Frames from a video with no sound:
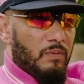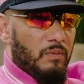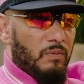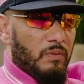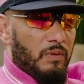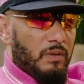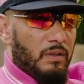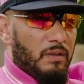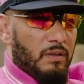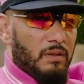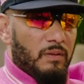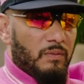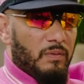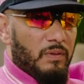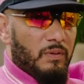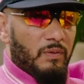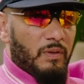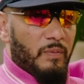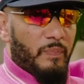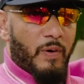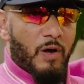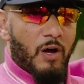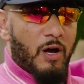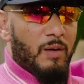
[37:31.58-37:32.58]
when when
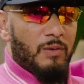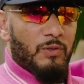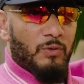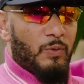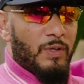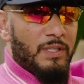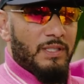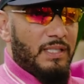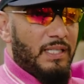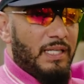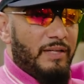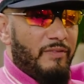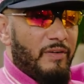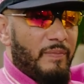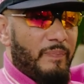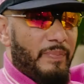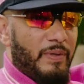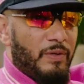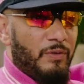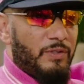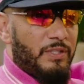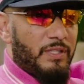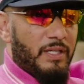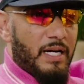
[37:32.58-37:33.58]
the Palms wasn't even
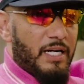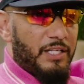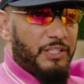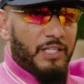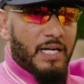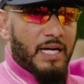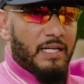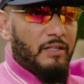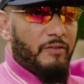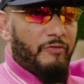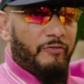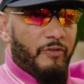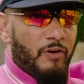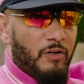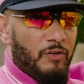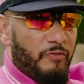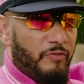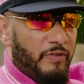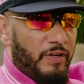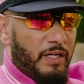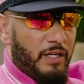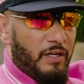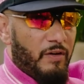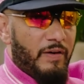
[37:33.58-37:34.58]
built yet. I shot the first
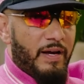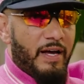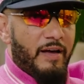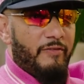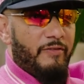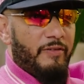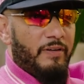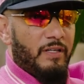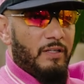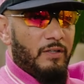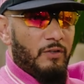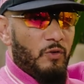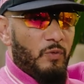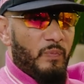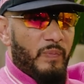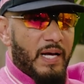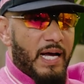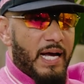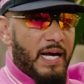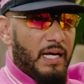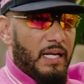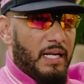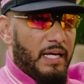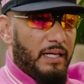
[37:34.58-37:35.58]
video ever in
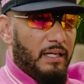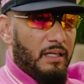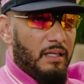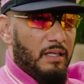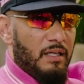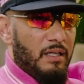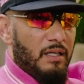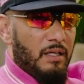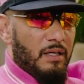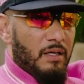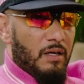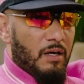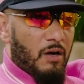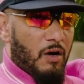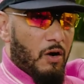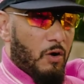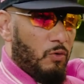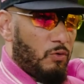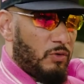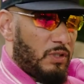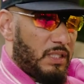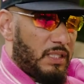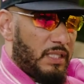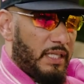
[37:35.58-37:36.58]
Dubai in like
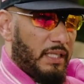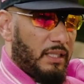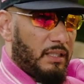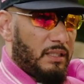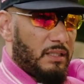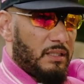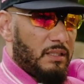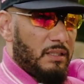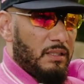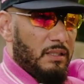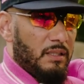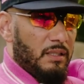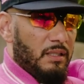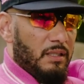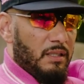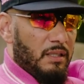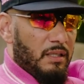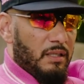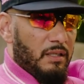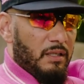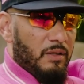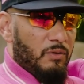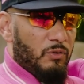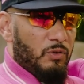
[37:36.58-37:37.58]
oh six.
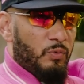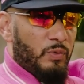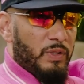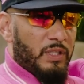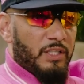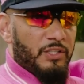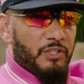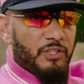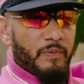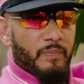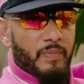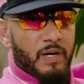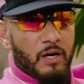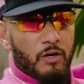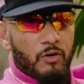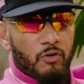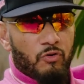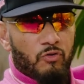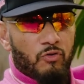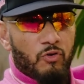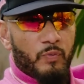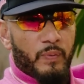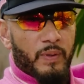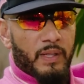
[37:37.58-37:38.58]
It was with the
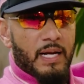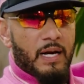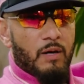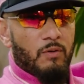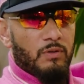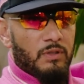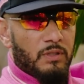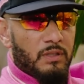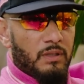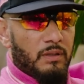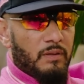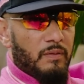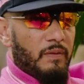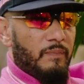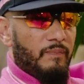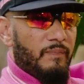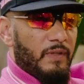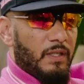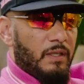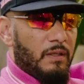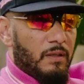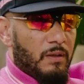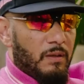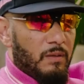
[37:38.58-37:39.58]
Jamero group, and I was
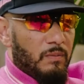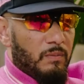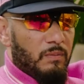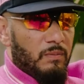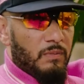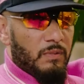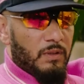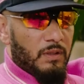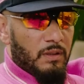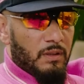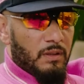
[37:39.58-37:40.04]
um,